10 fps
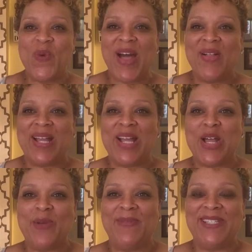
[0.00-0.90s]

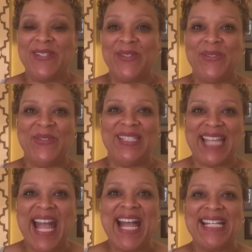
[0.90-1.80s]
Welcome to
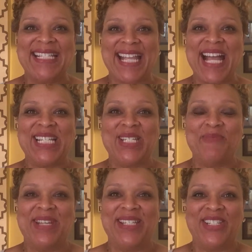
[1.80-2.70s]
Dad's Got
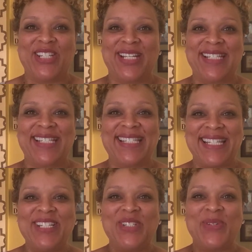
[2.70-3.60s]
Dementia
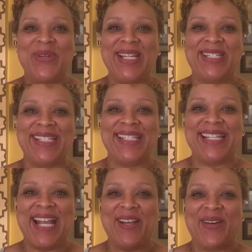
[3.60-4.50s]
Situation
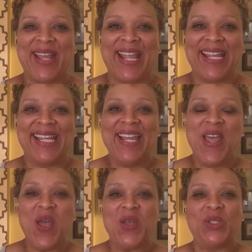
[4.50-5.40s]
Saturday.
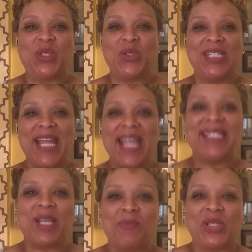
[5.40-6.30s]
So
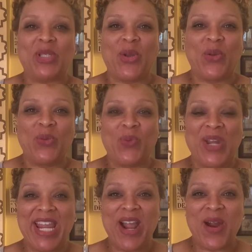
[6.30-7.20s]
today's episode,
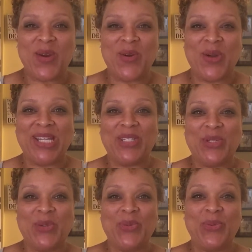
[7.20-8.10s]
we are going
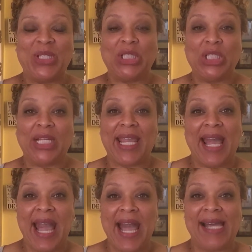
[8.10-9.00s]
to look
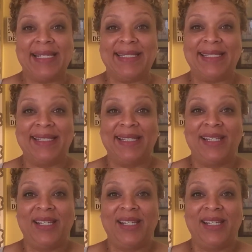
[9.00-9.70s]
at